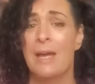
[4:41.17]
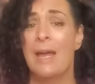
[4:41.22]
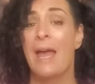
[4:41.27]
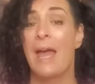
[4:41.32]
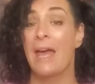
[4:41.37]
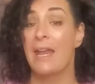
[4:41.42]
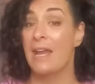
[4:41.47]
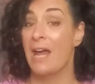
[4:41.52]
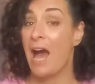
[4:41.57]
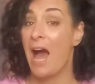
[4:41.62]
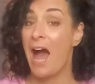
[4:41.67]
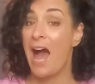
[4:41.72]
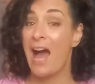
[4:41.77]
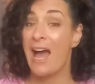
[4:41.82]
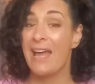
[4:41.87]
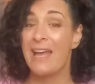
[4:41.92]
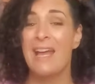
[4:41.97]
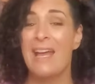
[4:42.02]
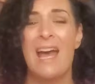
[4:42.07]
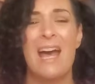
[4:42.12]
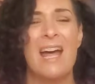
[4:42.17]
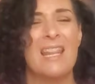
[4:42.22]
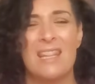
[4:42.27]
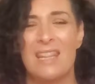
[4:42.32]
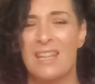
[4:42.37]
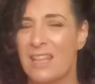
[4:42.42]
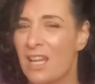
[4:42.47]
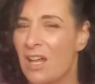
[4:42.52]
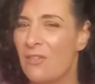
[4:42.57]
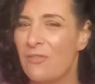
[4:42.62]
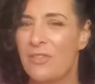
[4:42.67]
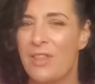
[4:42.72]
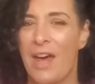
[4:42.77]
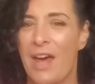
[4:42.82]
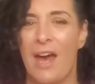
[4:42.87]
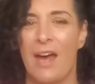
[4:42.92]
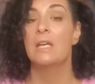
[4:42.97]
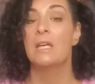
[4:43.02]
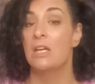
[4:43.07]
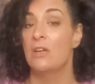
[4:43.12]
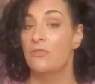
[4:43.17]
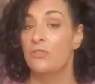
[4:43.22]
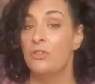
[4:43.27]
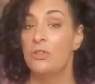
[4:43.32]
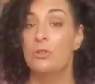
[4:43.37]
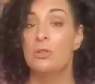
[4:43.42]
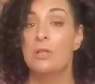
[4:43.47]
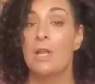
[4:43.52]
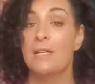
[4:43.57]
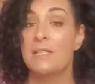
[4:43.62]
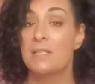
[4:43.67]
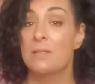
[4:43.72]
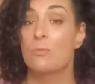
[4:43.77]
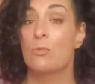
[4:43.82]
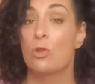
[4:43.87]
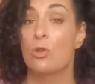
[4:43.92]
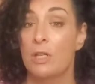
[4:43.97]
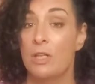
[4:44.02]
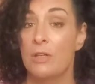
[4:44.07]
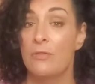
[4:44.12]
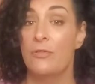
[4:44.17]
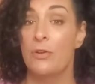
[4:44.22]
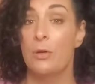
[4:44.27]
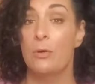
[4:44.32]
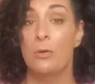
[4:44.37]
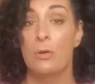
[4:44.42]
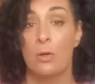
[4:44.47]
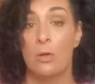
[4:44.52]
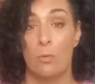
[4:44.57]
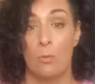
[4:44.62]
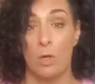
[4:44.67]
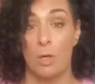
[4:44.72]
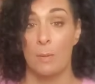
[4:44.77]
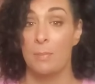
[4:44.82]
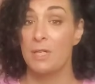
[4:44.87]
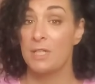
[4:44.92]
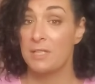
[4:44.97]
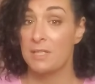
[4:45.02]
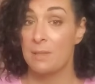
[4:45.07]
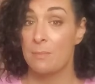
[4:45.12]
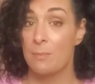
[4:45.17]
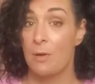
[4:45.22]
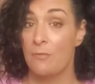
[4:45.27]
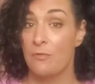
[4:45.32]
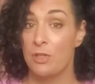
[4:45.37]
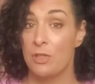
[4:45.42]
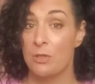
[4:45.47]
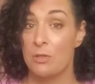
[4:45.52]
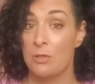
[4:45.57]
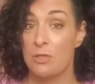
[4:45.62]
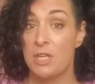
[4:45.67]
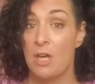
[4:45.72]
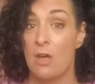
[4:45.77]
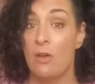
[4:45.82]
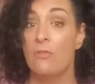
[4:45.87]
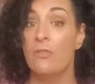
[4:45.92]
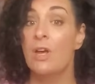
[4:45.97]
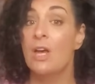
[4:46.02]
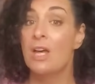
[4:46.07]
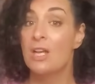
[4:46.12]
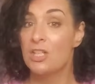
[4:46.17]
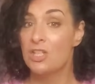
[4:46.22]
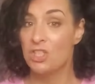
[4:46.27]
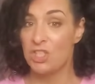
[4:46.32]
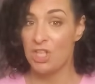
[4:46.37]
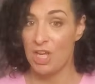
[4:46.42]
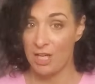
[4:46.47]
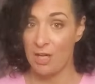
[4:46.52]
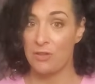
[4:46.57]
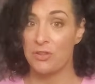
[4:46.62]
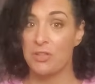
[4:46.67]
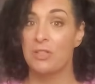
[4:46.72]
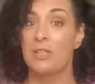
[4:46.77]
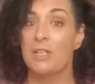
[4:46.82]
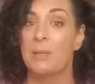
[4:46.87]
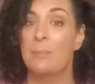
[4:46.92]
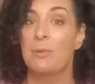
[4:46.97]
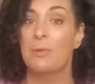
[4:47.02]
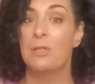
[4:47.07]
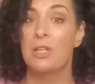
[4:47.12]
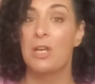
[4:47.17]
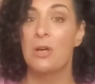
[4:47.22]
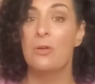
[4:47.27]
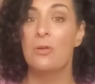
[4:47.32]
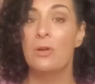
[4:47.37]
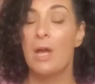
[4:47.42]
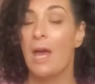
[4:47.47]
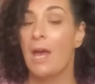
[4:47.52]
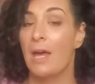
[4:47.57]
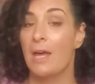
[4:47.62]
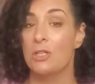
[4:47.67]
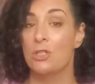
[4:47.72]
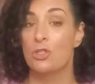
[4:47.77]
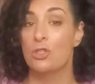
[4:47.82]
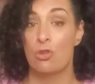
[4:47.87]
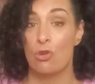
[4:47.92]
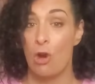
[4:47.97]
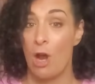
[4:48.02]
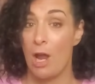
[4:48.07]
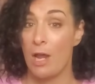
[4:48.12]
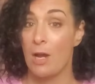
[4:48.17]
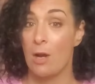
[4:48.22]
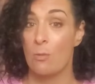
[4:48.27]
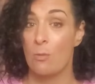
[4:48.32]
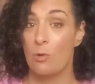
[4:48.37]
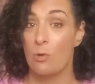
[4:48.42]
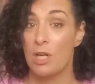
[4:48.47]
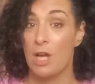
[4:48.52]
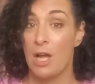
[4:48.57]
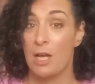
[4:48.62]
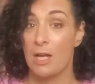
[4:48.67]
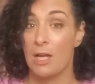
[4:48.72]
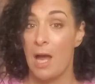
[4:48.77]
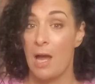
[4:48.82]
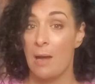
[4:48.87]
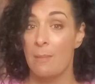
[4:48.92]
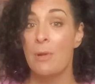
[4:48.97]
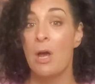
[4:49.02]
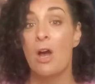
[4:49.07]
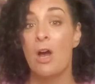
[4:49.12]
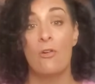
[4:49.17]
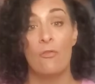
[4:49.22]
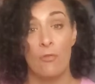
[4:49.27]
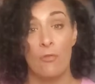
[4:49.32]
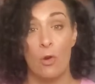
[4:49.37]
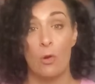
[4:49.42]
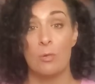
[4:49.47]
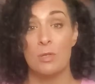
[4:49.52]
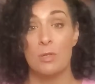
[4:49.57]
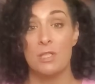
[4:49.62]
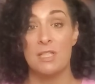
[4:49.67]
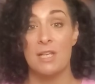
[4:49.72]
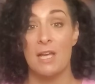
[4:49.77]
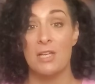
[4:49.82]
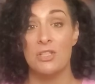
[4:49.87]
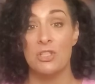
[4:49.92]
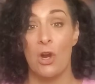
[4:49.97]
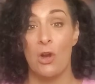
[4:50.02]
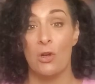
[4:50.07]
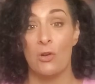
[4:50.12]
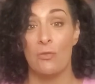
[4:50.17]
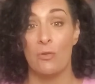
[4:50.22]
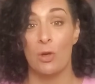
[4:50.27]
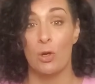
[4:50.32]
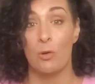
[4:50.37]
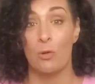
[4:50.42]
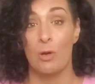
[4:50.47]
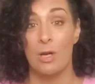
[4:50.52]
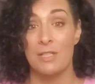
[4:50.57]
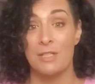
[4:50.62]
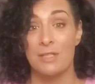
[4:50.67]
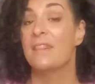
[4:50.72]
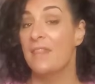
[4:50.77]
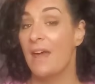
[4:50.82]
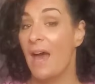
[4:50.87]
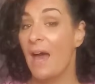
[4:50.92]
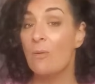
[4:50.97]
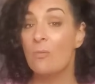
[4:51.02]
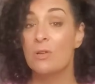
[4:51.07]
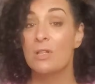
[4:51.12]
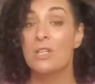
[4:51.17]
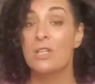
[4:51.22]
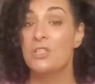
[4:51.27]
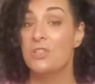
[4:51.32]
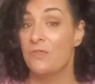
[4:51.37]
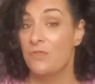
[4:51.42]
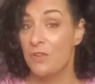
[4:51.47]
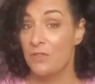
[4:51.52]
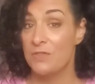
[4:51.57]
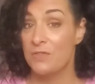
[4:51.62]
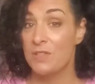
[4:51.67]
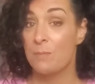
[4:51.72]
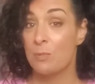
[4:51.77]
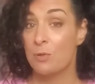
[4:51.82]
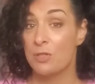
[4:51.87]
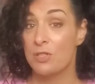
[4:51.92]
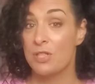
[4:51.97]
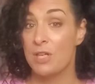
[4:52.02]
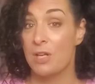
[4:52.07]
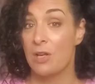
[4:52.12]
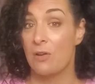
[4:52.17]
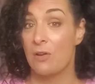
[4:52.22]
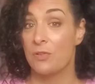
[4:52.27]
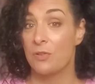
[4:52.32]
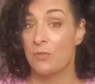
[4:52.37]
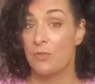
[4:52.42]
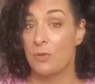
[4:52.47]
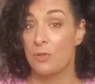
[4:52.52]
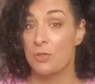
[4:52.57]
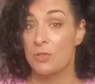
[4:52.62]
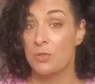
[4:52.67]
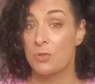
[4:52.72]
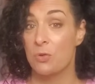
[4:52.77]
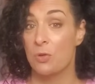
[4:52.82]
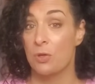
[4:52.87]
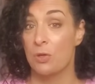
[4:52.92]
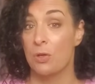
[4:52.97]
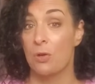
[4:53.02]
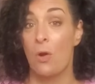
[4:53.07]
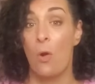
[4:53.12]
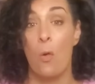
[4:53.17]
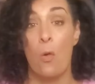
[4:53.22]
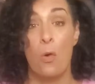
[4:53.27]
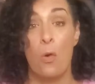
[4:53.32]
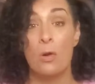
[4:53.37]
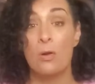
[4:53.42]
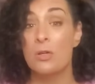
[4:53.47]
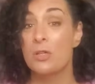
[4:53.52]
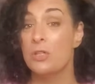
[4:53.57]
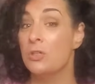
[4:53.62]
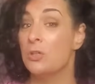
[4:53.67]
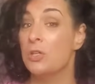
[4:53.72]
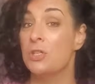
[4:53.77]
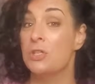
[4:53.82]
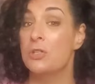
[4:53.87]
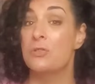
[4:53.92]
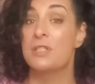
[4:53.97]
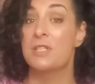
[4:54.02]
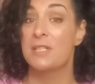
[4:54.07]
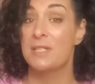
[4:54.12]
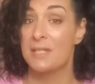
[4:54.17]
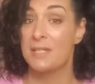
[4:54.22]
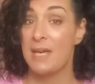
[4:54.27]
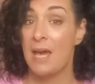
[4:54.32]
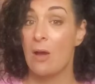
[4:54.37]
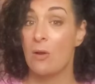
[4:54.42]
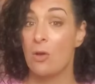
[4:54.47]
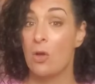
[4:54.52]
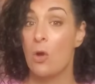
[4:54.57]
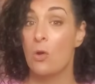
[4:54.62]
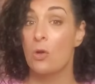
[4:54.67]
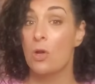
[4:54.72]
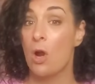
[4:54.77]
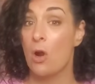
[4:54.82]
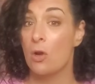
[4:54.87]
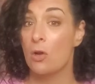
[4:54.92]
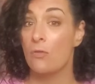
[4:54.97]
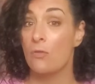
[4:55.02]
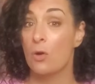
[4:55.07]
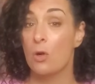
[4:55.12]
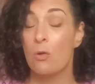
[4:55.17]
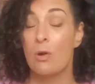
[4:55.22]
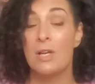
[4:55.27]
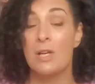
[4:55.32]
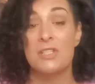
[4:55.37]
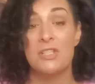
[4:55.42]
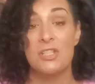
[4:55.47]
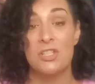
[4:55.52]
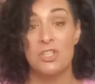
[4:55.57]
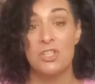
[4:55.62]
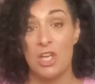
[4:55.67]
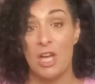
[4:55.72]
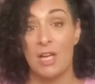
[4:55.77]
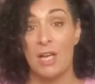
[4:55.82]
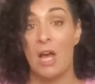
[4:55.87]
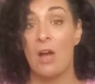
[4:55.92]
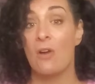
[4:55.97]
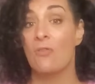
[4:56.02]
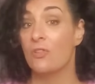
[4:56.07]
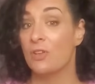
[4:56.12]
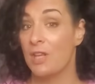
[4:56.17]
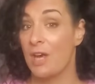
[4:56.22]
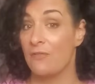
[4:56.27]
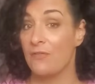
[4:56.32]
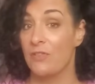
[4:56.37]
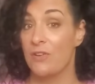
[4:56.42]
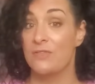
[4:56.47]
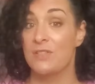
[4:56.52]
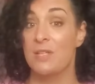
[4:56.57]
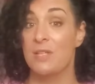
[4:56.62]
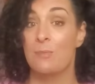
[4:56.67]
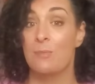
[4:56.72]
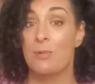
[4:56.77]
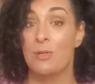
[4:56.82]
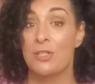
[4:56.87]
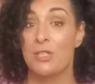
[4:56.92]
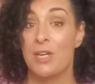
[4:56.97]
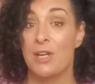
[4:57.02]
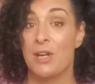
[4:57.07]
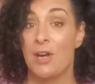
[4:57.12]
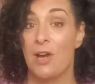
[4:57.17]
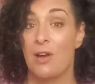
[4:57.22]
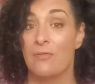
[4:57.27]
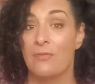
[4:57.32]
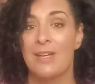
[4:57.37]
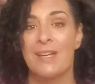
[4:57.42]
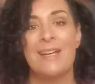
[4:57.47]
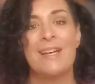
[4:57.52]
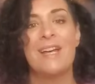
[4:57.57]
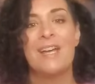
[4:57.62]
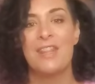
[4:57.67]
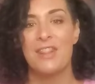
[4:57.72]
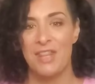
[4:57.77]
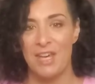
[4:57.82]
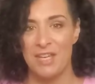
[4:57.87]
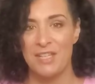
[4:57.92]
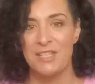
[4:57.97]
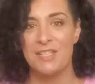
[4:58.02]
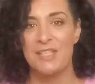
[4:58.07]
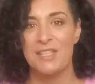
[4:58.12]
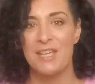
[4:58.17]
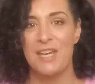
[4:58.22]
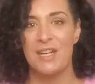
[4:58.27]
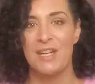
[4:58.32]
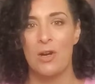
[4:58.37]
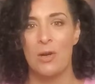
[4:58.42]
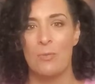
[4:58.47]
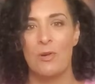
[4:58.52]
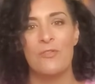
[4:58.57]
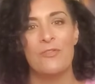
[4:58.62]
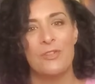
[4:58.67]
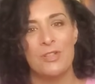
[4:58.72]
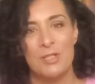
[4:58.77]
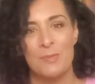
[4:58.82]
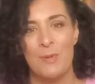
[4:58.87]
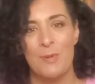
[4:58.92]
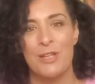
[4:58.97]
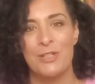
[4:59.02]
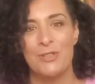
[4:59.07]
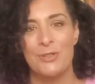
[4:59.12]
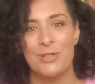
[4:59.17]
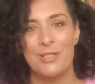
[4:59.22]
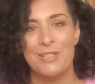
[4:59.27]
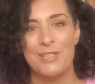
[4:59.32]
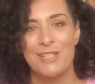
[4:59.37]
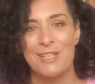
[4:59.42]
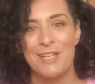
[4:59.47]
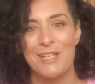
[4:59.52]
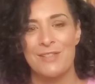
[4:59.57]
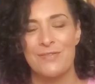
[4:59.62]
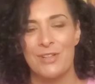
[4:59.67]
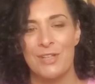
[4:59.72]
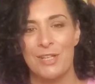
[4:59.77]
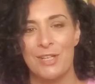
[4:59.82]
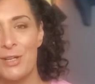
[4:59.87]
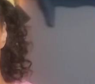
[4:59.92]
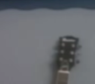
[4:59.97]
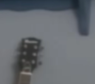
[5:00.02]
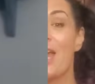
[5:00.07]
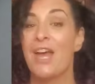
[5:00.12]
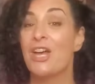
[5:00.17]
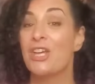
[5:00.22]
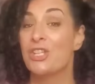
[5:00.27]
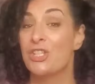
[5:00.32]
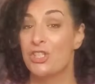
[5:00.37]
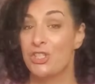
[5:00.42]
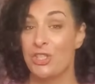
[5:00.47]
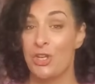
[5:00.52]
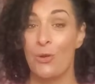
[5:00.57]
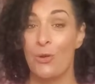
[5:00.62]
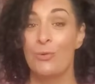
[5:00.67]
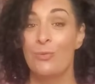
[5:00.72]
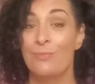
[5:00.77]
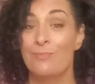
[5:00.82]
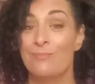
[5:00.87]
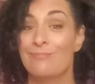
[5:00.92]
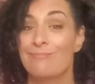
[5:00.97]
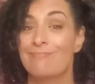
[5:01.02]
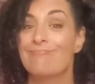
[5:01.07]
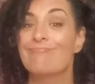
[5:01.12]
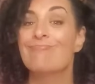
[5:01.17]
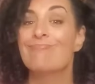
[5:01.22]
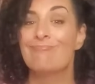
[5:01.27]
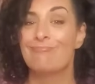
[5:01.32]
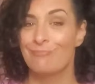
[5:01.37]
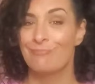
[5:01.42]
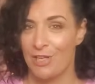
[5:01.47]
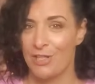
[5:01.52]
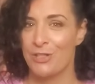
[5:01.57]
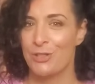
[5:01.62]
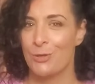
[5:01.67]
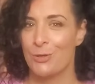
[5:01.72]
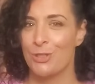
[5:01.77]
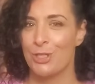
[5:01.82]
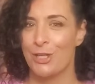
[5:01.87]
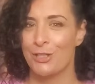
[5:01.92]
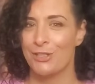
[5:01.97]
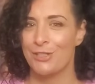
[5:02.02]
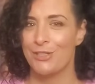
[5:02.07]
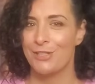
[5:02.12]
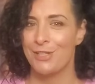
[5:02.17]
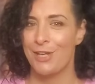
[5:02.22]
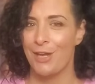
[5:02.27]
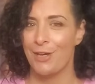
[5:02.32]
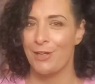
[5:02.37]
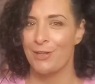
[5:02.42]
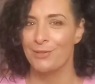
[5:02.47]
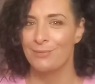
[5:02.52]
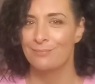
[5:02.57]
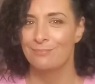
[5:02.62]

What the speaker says: And I love that. If you'd like some more info or want to pick some up for yourself, check out the link below at tryarmour.com/carnivorequest. That will get you 15% off your first order, or you can use discount code carnivorequest at checkout for that 15% off. Thanks again, Armor, for sponsoring today's video. So, let's go check the scale.